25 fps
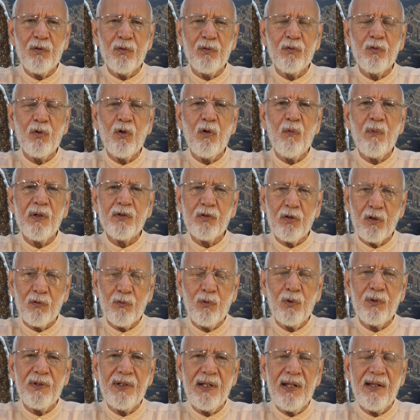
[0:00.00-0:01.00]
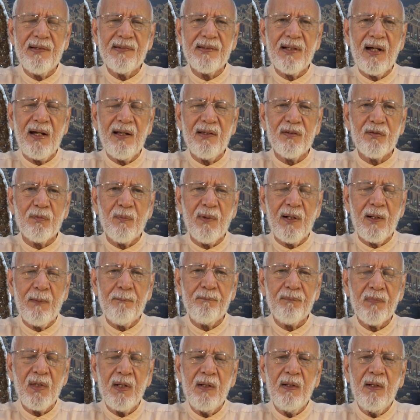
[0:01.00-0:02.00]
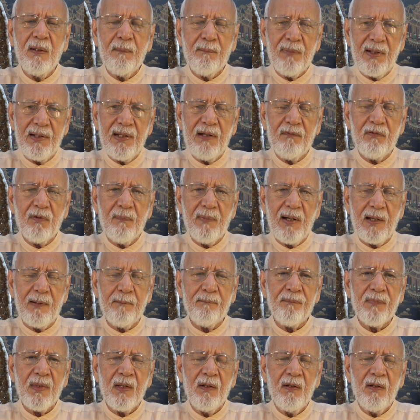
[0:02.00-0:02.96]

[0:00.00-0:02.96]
you'll know what your good days are as well. But never mind.